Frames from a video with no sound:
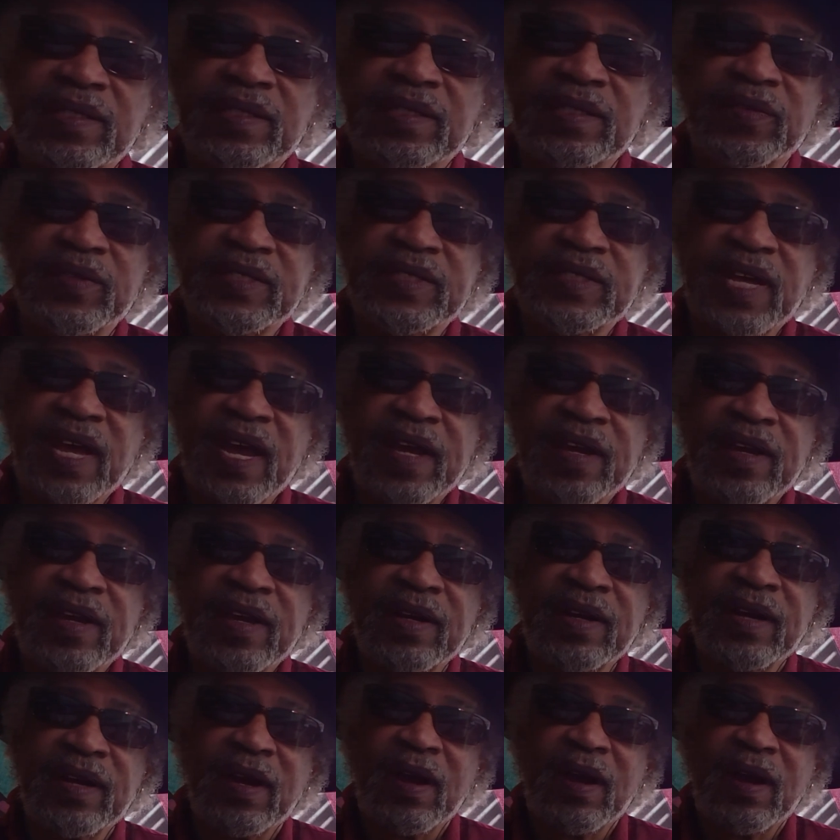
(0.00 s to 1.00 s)
attire
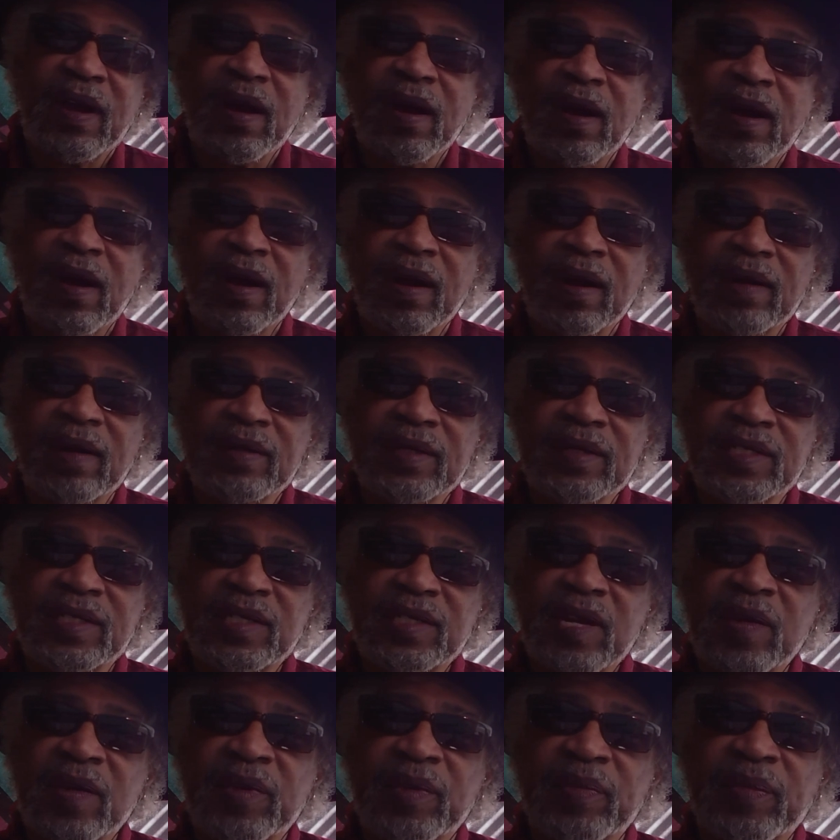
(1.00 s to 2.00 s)
are
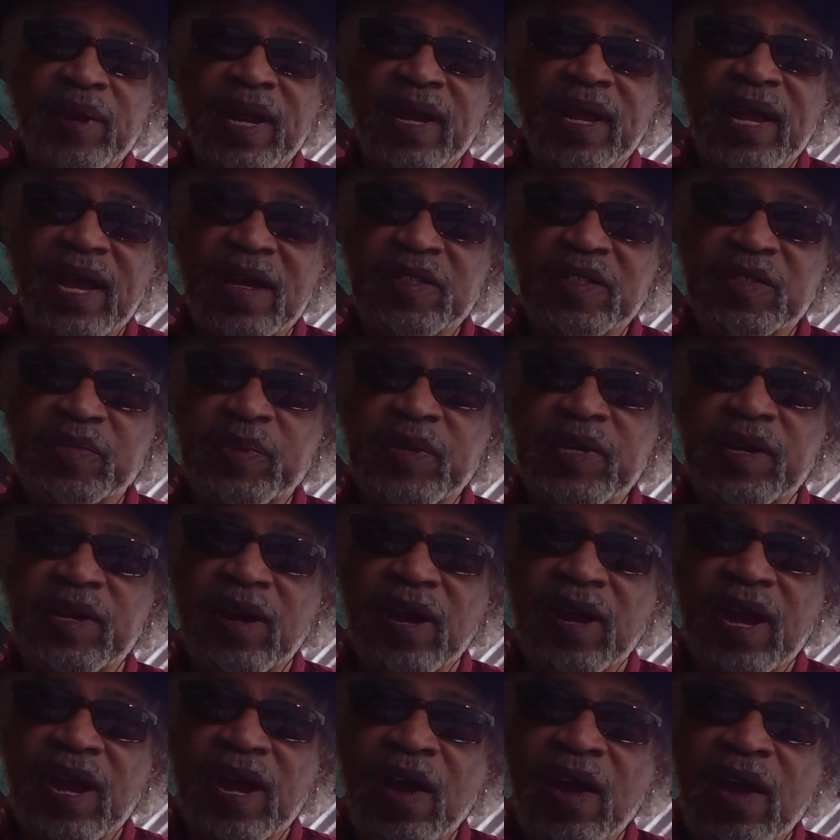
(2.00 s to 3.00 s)
determined by the House Speaker.
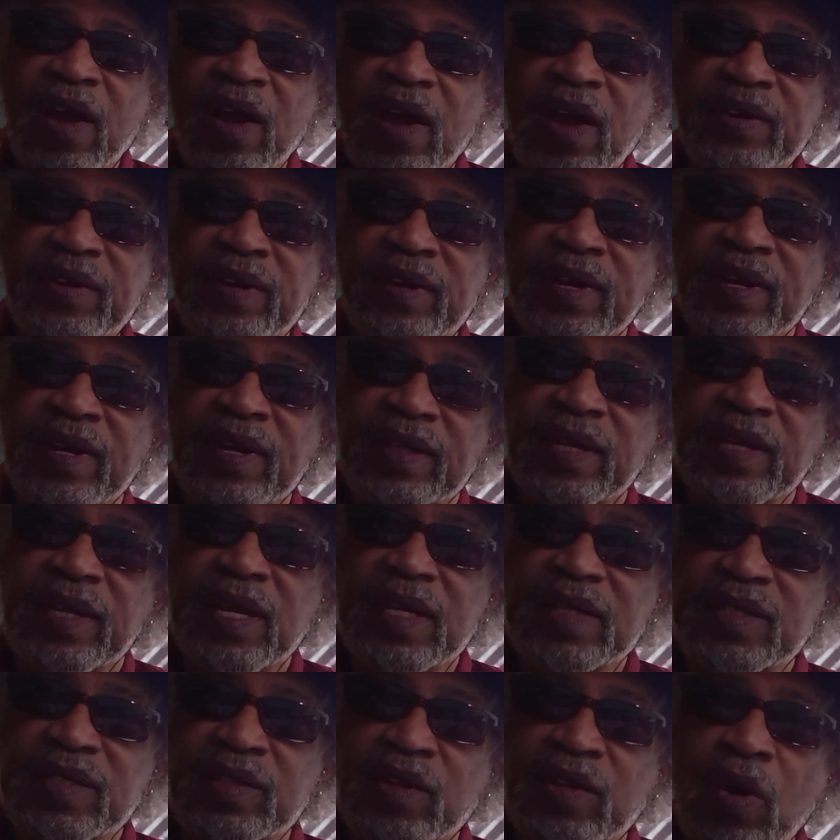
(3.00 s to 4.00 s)
However, there
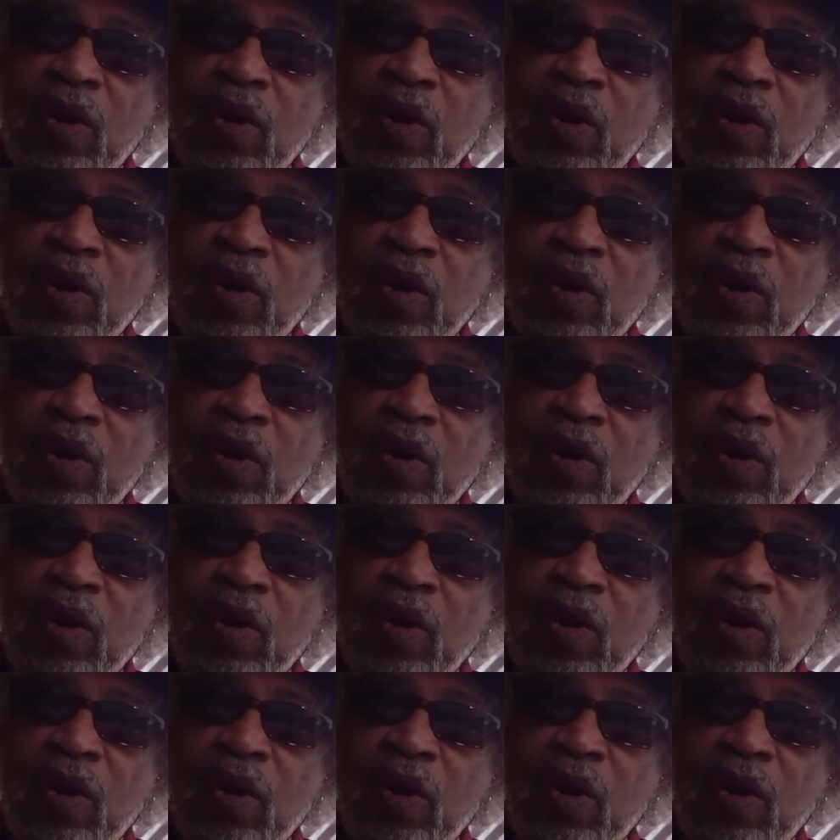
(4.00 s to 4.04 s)
is no